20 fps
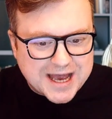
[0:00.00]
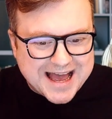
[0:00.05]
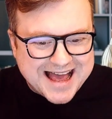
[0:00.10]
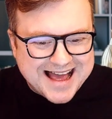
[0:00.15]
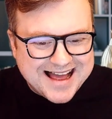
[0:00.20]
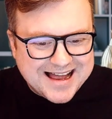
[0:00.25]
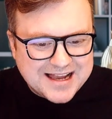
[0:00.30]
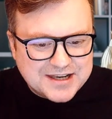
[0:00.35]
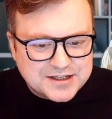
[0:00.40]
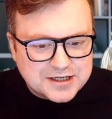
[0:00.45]

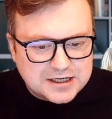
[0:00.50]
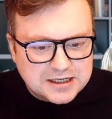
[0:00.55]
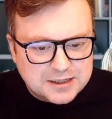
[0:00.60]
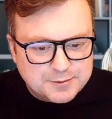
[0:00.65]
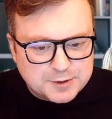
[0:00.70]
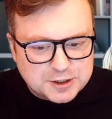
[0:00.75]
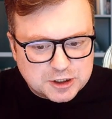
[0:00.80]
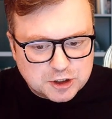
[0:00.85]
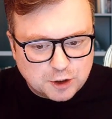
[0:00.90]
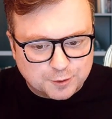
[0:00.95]
and
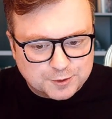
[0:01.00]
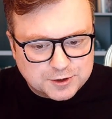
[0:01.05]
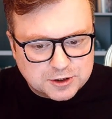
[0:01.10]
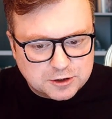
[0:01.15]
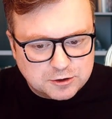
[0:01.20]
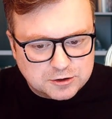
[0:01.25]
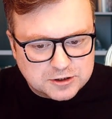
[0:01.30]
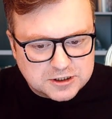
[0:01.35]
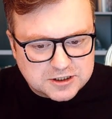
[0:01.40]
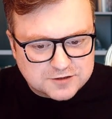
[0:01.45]
limited
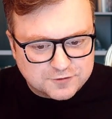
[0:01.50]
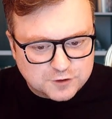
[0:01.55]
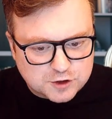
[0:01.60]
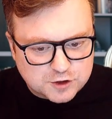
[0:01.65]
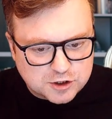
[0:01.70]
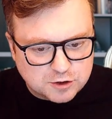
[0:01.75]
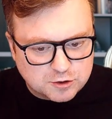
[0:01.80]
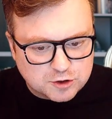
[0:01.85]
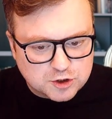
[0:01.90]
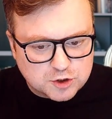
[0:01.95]
opportunities for
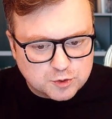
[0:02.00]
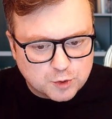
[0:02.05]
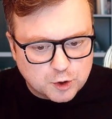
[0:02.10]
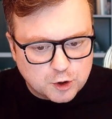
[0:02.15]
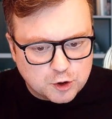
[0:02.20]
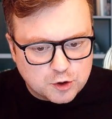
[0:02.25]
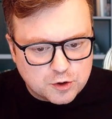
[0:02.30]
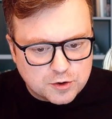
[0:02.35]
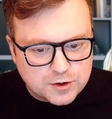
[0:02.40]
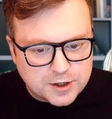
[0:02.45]
students to
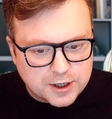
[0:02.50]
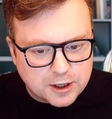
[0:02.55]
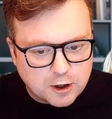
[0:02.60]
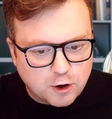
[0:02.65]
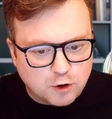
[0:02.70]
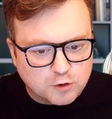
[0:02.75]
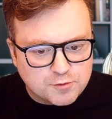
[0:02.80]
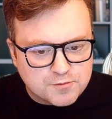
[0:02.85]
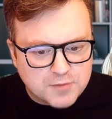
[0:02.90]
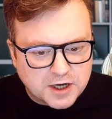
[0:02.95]
earn their
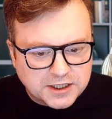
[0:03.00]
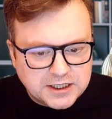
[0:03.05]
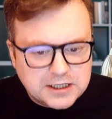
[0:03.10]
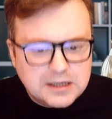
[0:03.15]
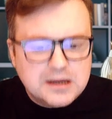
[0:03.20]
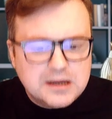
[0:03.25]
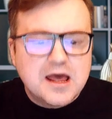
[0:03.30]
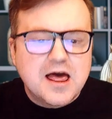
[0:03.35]
own money.